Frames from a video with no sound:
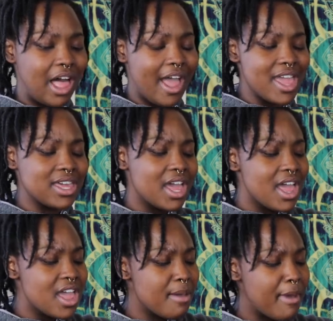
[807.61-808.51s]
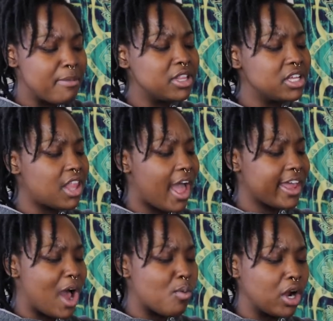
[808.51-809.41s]
Like, it made me look
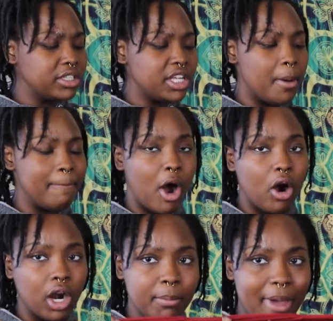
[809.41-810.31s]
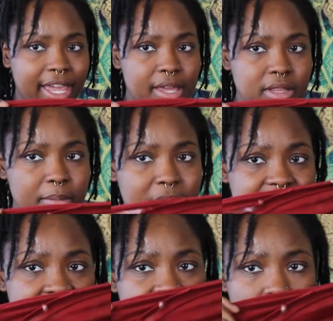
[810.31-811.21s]
like I worked in a bar back in the
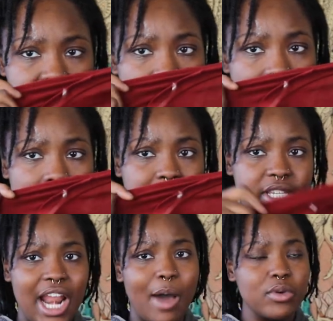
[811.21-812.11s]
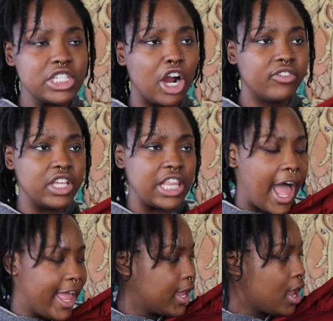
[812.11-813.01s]
medieval times and I was serving
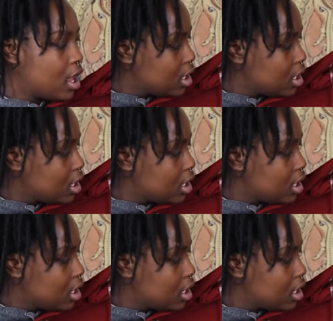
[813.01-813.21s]
like